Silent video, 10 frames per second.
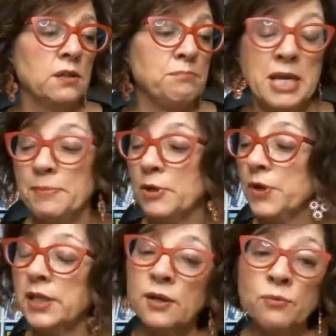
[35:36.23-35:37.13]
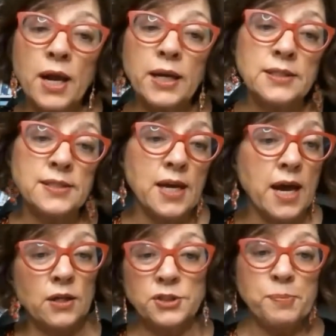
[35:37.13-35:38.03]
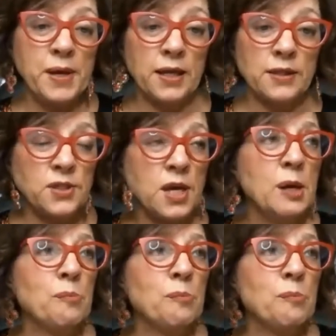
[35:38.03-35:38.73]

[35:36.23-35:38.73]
Maybe we can reconcile, depends.